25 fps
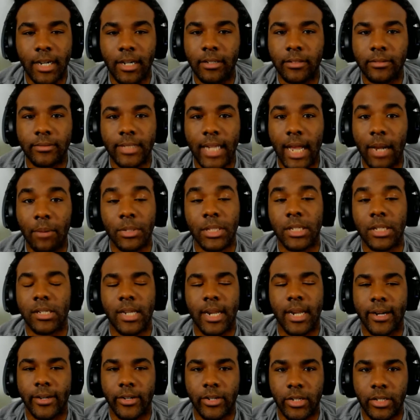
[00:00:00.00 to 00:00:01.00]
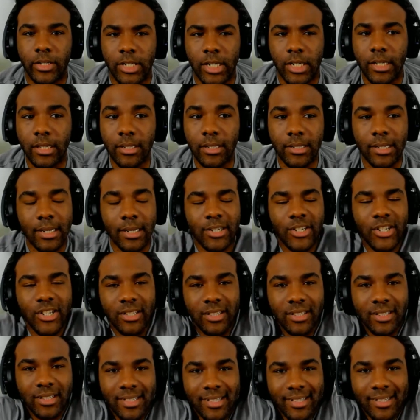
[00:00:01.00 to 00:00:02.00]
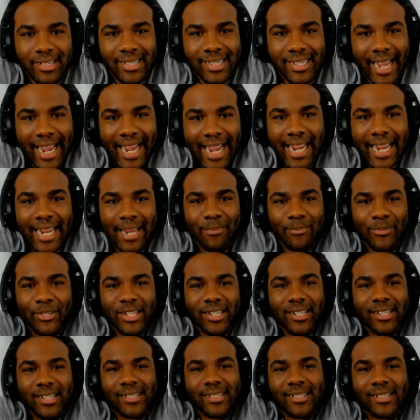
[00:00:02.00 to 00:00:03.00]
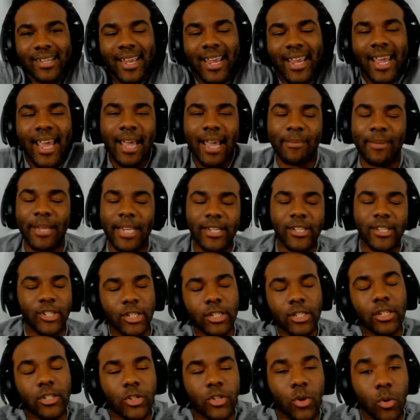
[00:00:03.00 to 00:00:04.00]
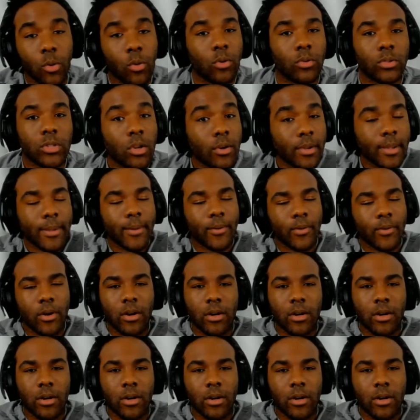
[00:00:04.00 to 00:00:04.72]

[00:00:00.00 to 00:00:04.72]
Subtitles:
not with this character. She looks the same. She looks cool. Don't get me wrong.